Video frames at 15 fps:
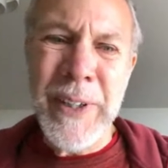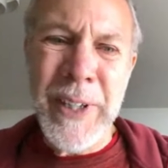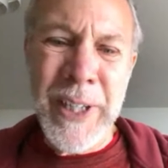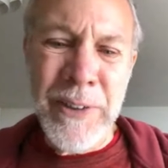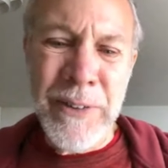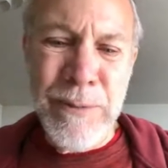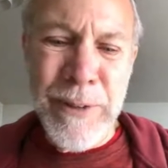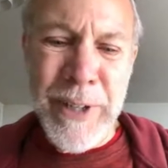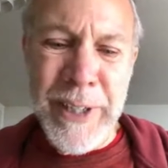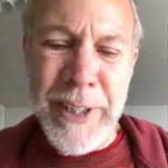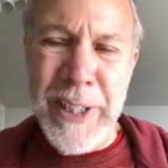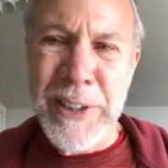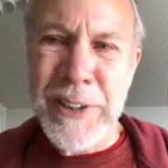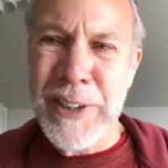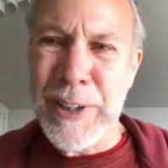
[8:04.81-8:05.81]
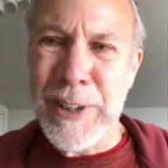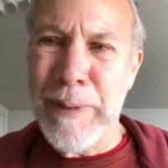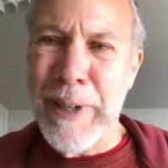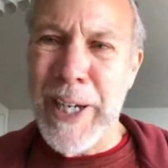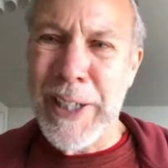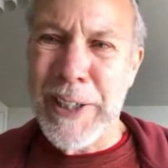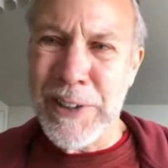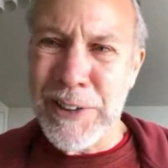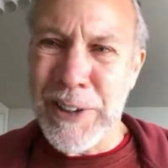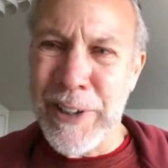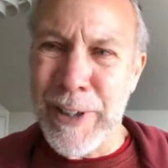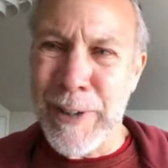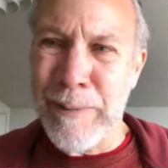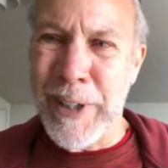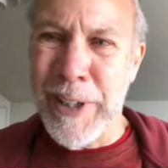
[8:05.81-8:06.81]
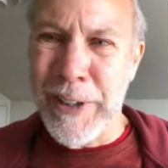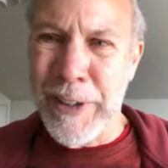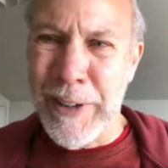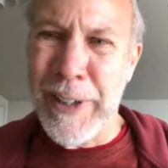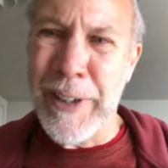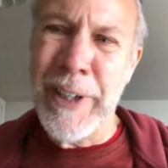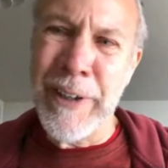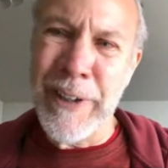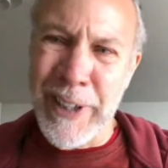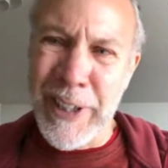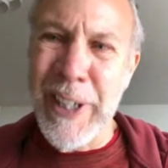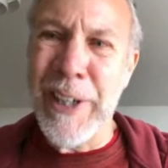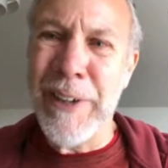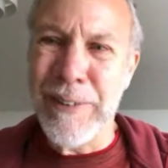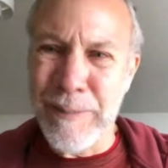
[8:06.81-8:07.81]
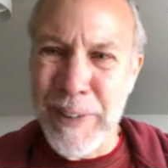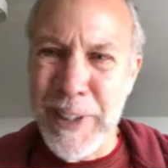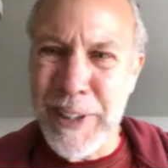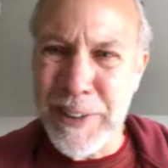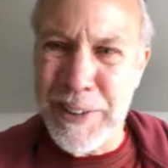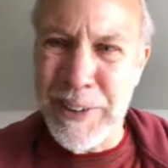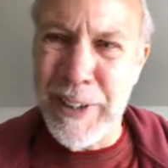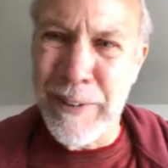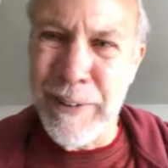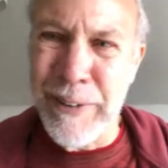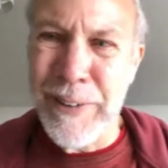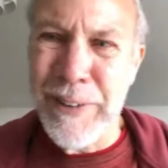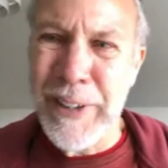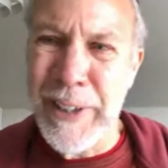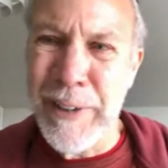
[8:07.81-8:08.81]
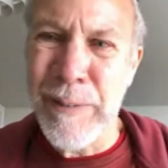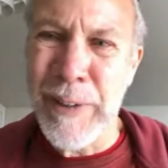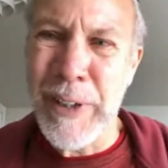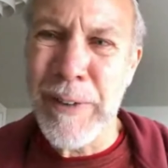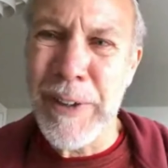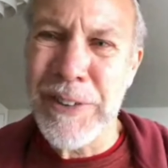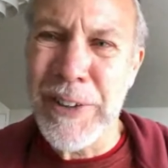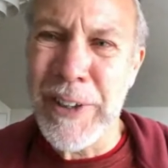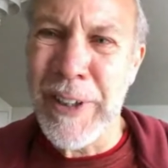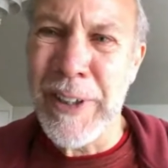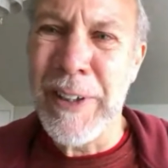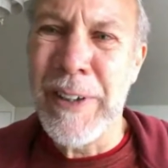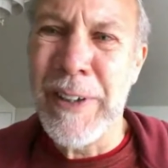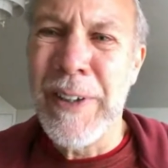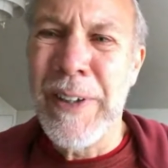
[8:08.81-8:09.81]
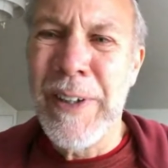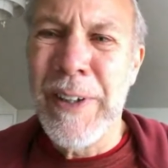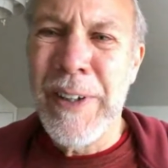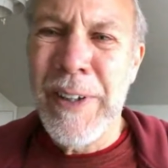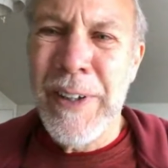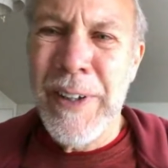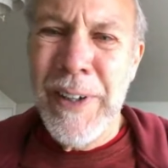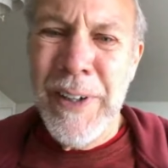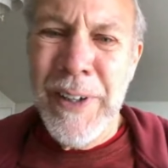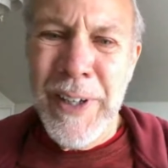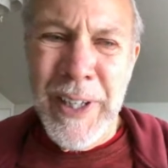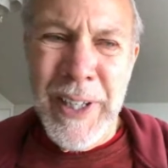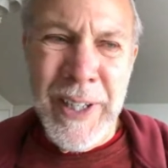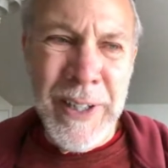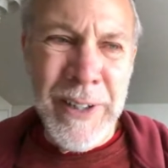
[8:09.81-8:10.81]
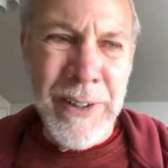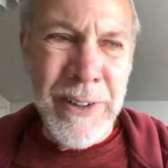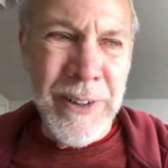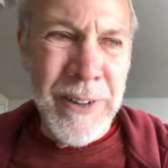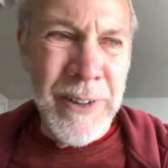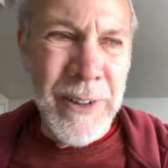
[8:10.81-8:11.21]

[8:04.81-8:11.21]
and FedEx the package to them on their account because they had requested it. And